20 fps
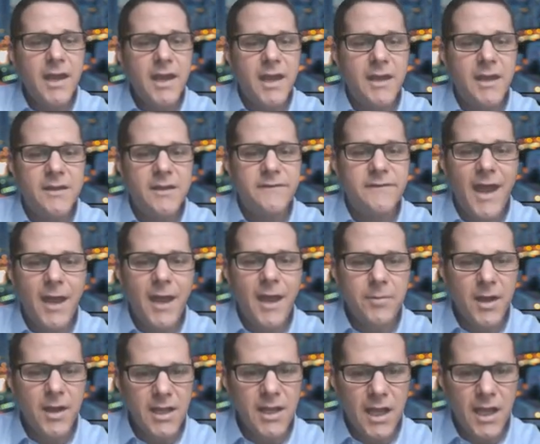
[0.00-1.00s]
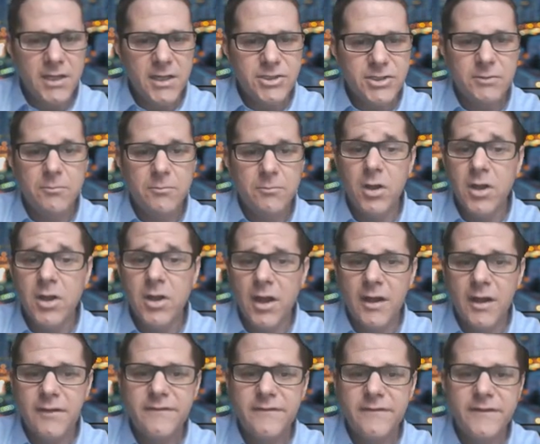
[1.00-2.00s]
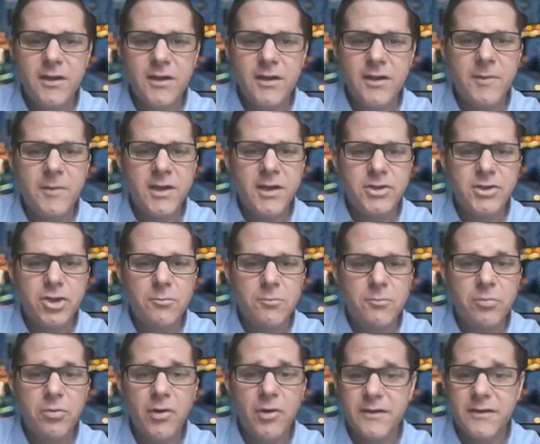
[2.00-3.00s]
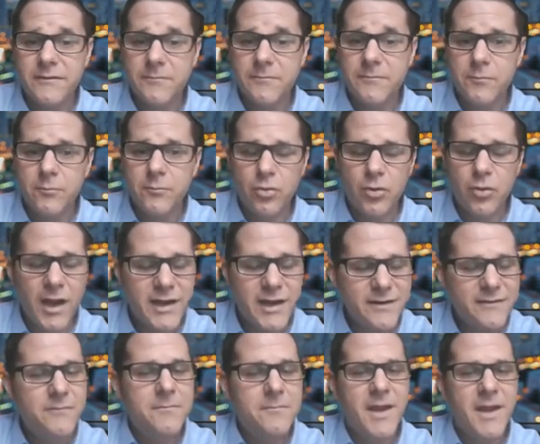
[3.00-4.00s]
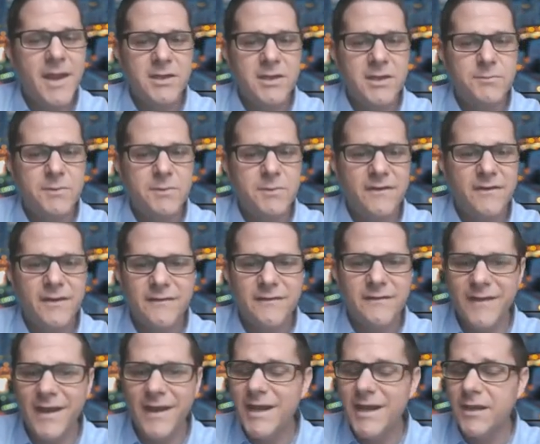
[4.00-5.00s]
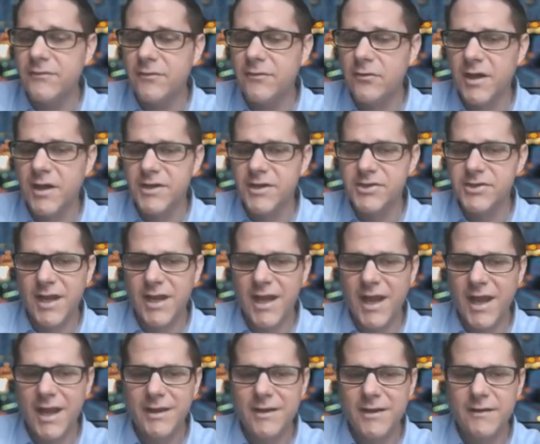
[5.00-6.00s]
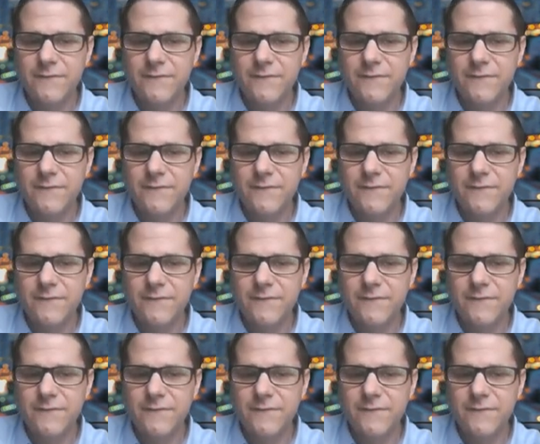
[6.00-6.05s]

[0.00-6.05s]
and Abhalash Mullah, Senior Manager, Product Management, Data Integration at